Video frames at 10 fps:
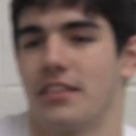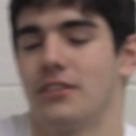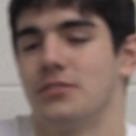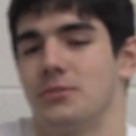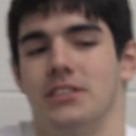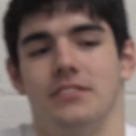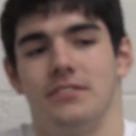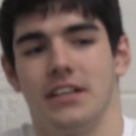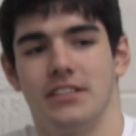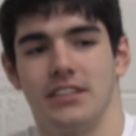thought it was a really
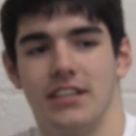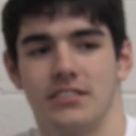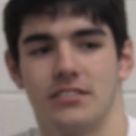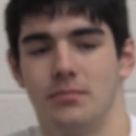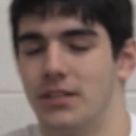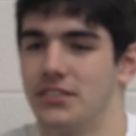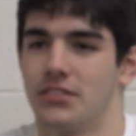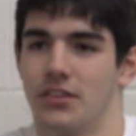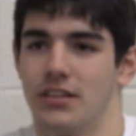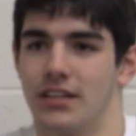fair test based
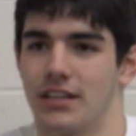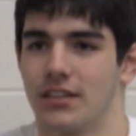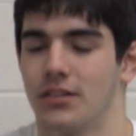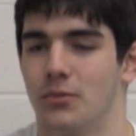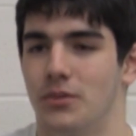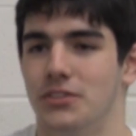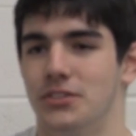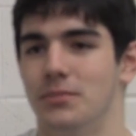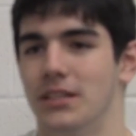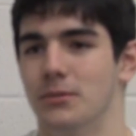on what you
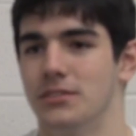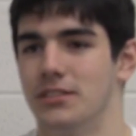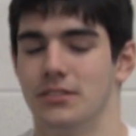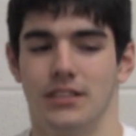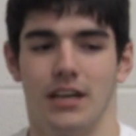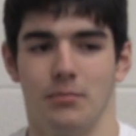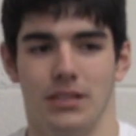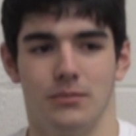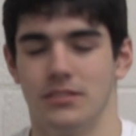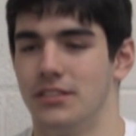should be able to and not be
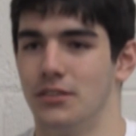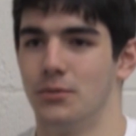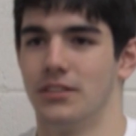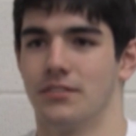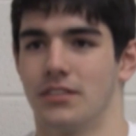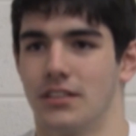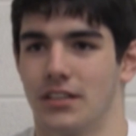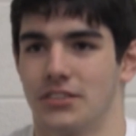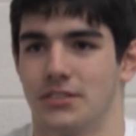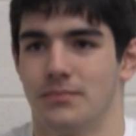able to do when you have a
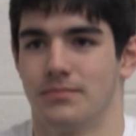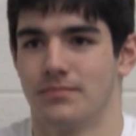concussion.